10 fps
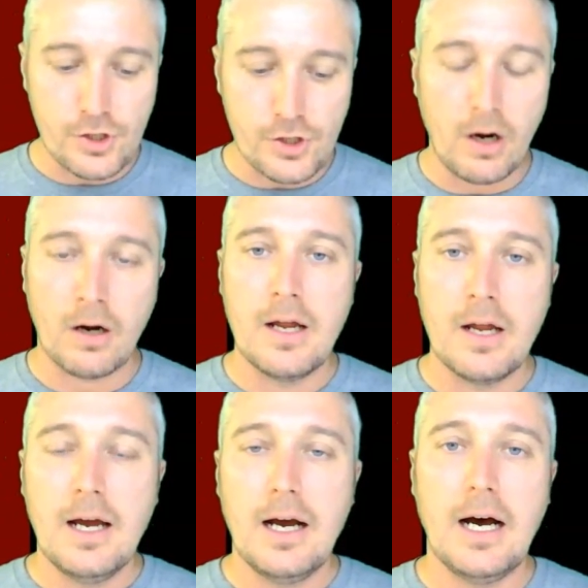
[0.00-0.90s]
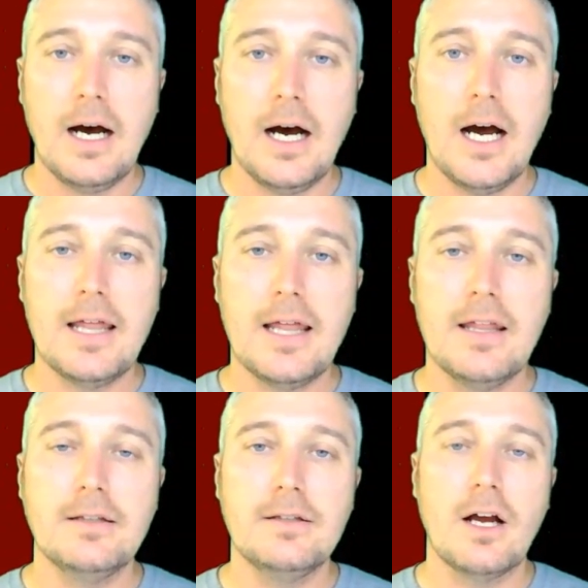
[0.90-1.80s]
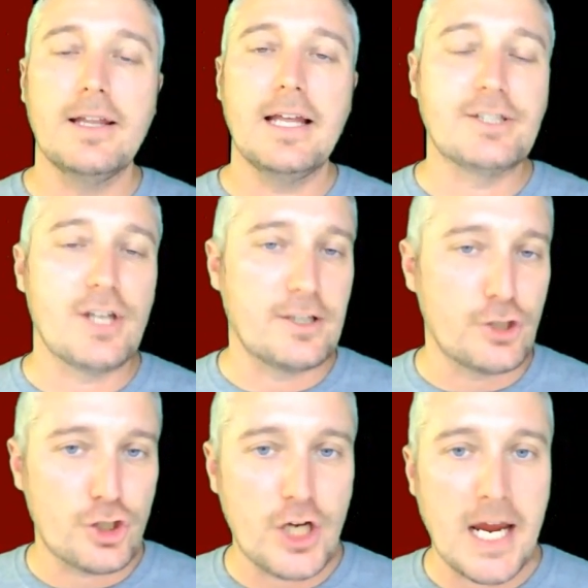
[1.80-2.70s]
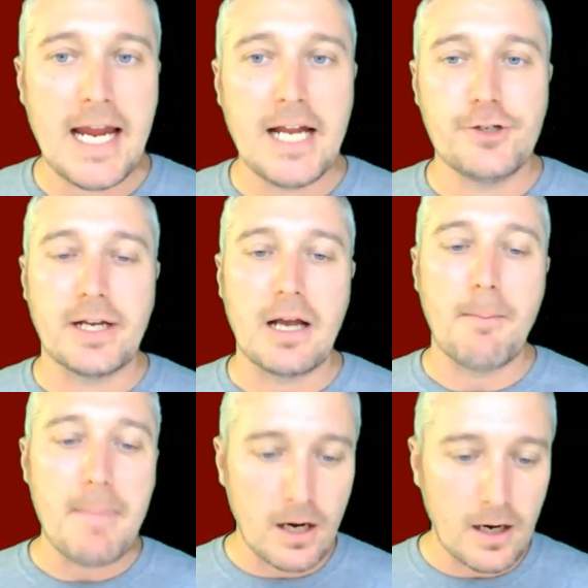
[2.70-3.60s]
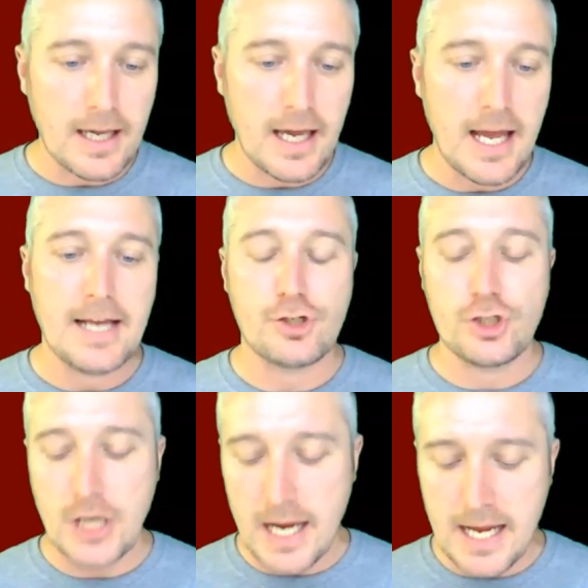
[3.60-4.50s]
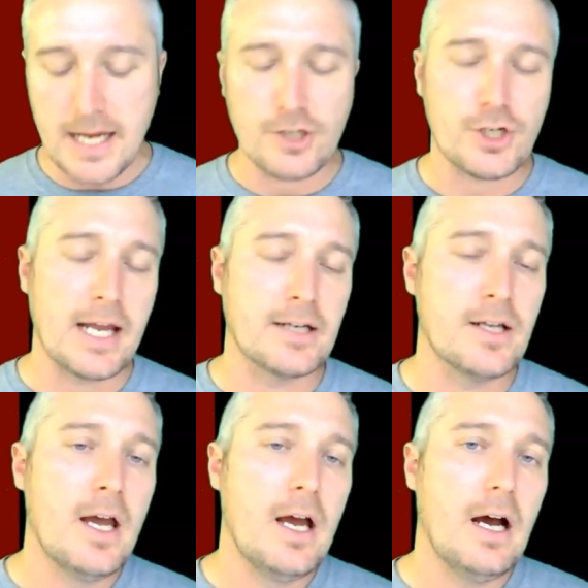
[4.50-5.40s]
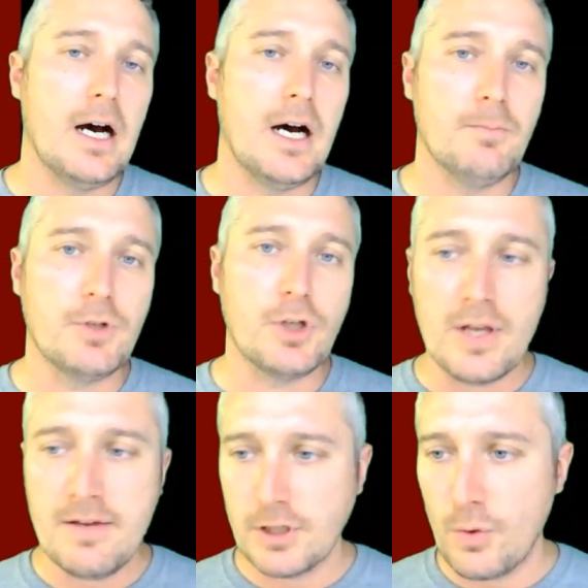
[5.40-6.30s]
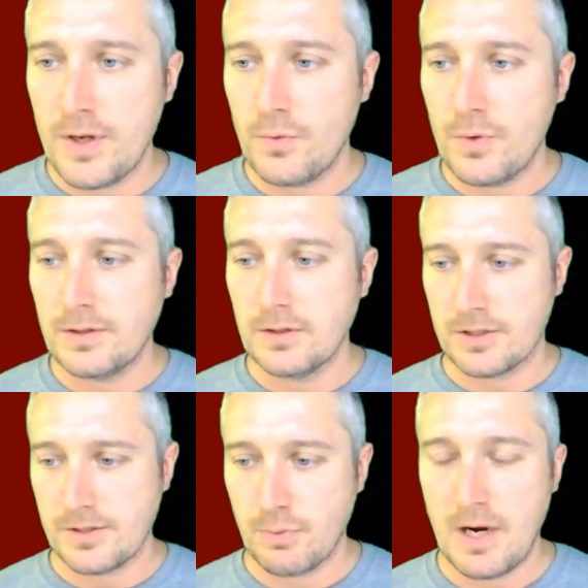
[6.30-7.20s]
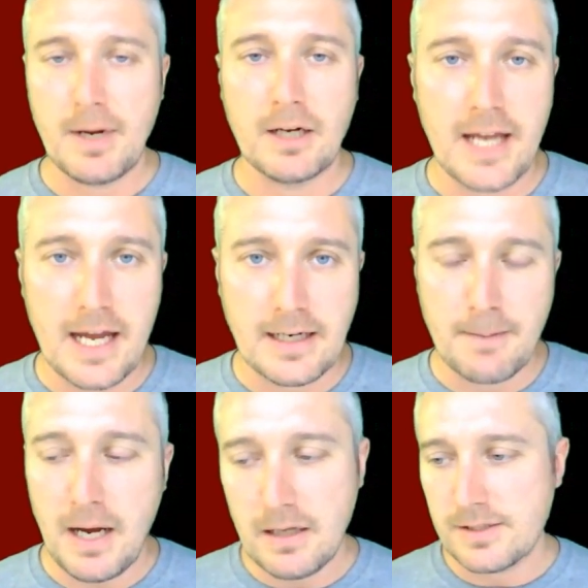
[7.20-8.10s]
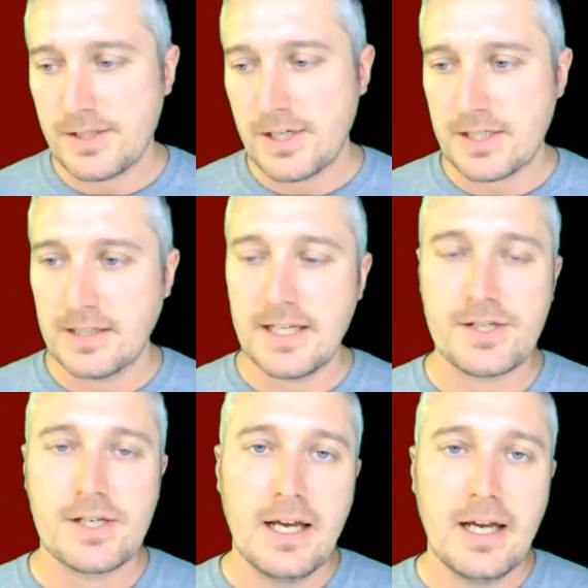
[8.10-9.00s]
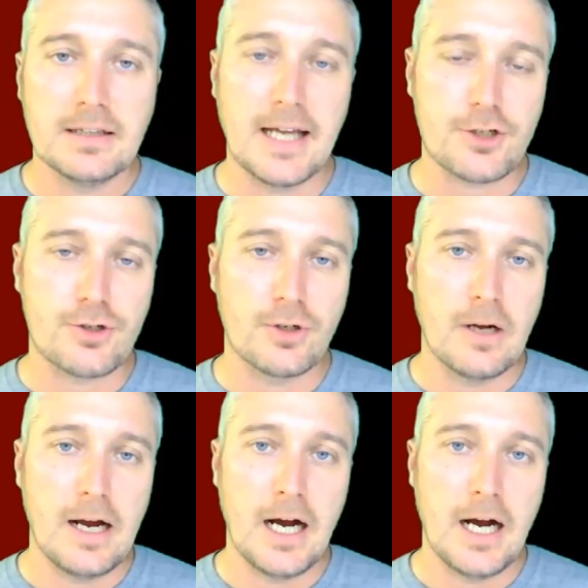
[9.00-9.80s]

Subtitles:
are, it's changing. America has changed. And, even though we looked primarily at politics in this lecture,